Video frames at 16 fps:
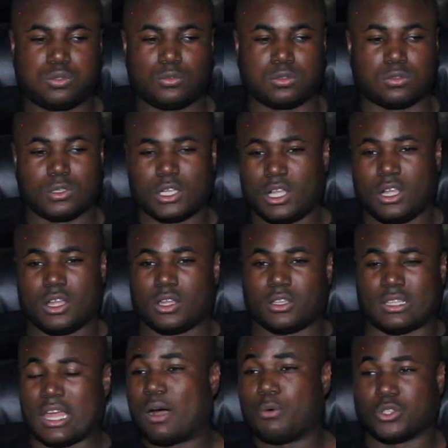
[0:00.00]
oh,
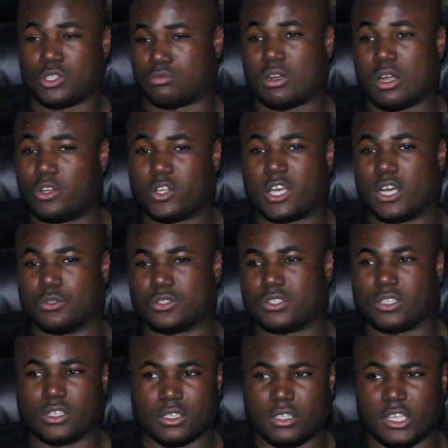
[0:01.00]
that was a roller
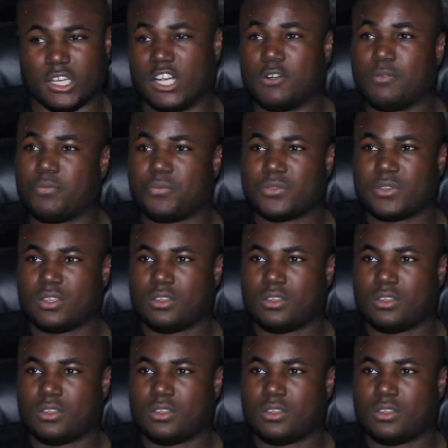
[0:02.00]
coaster, you know?